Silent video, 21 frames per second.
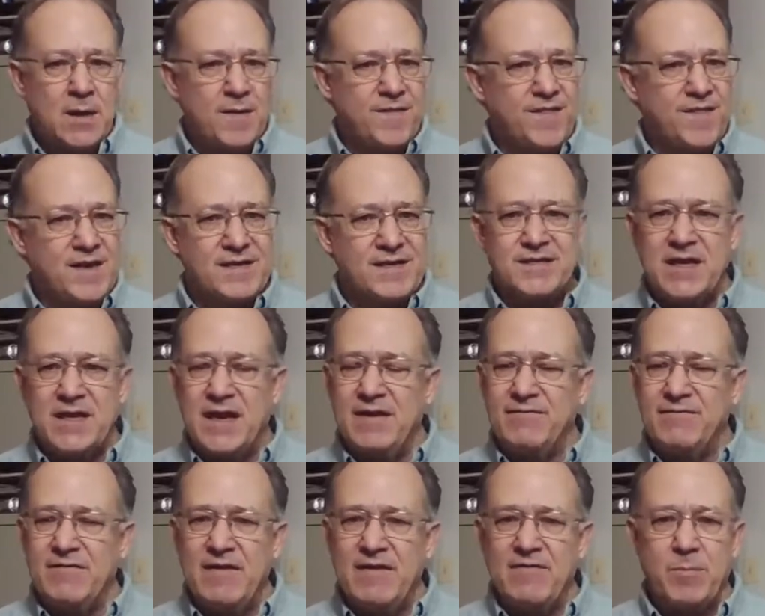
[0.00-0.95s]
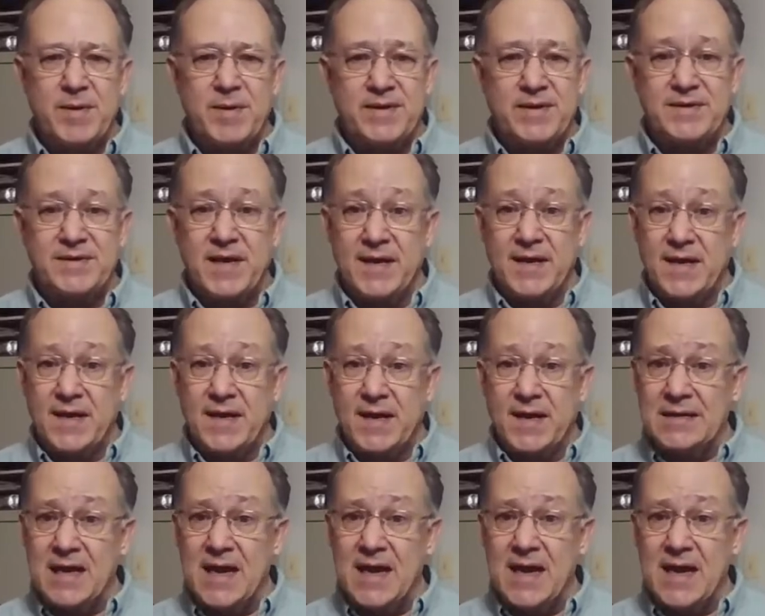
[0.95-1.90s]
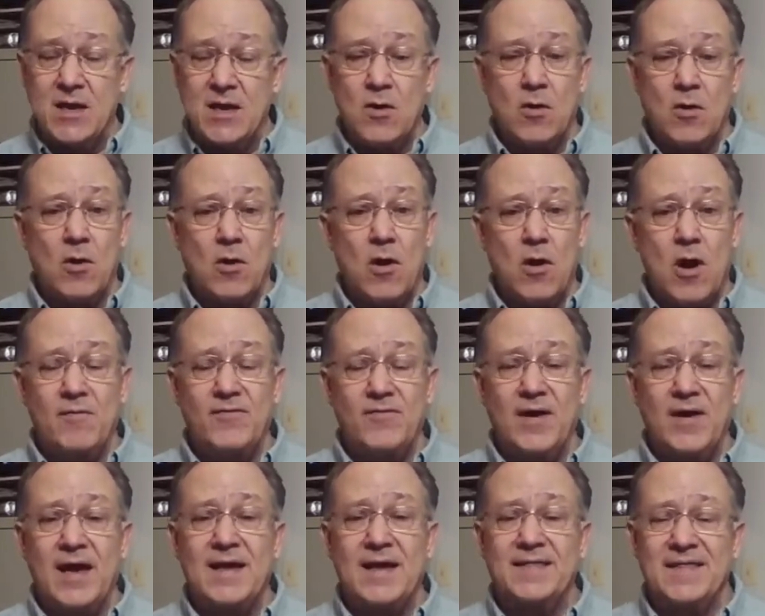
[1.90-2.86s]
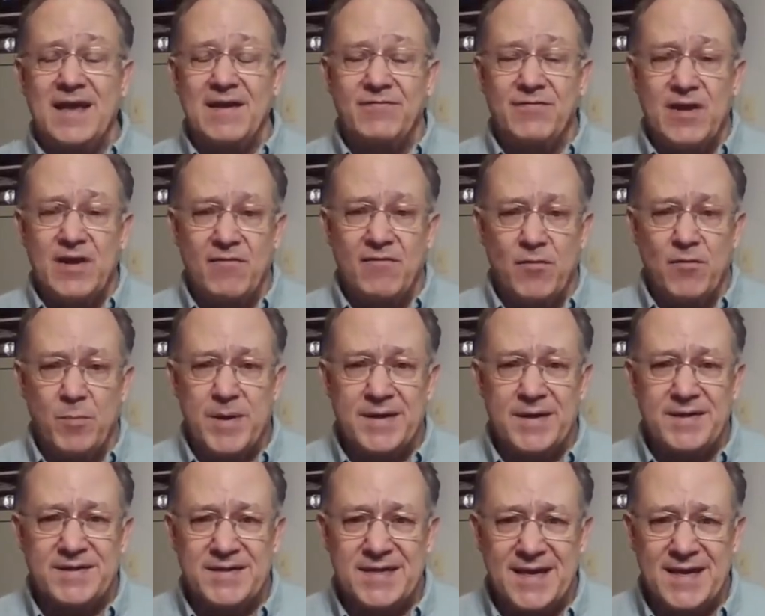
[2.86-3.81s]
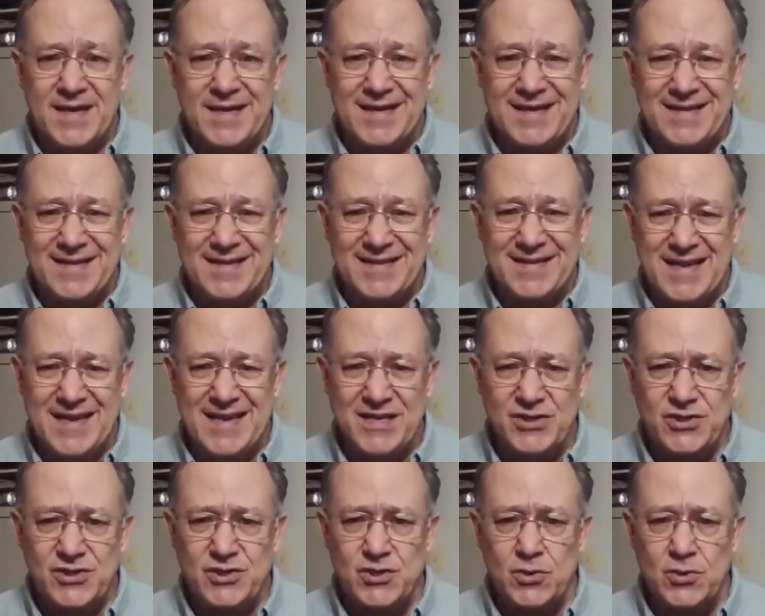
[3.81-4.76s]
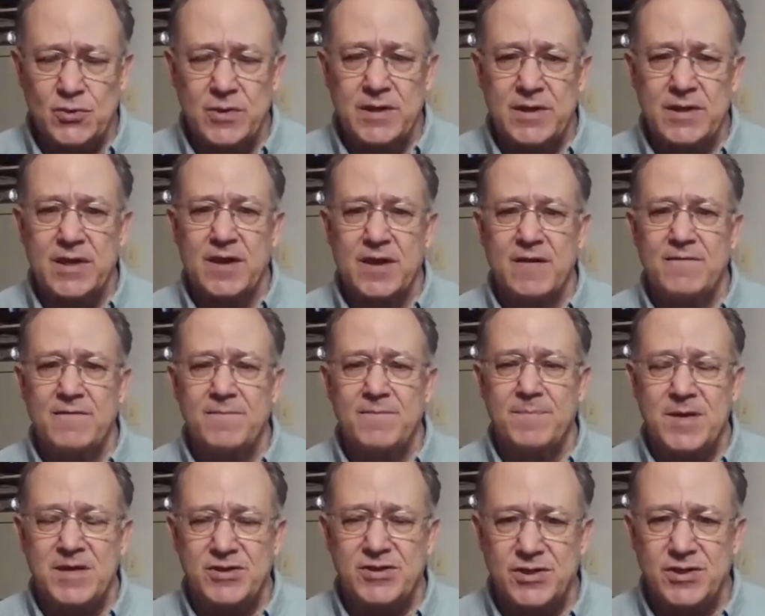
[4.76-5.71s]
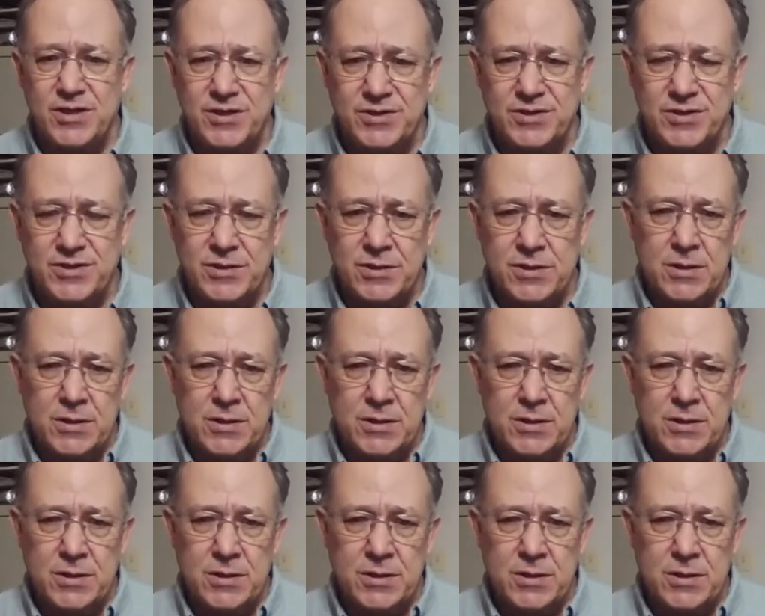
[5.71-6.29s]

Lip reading: Things that have never been done online or offline. They've never been done in the history of business.